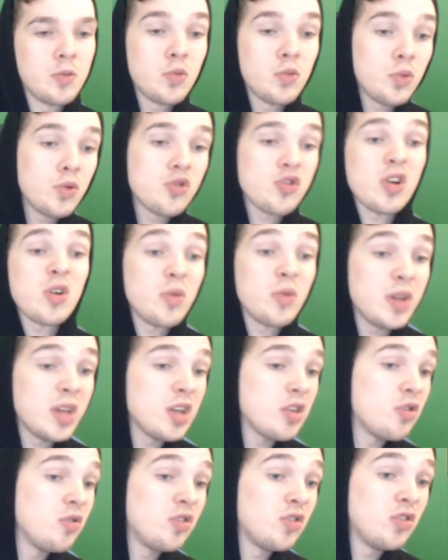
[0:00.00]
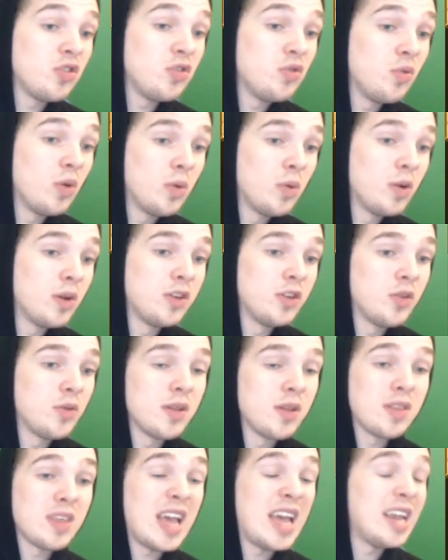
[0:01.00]
which will generally get you 2 1/1
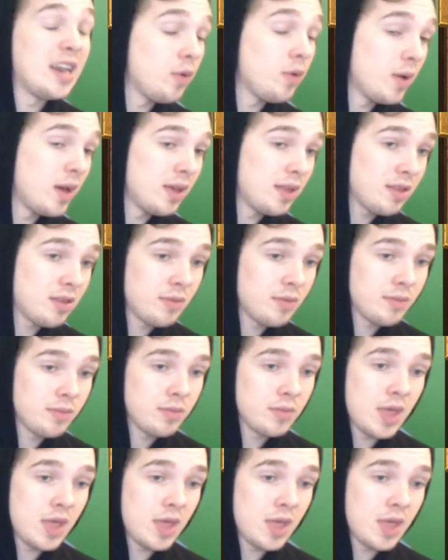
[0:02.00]
tokens anyways.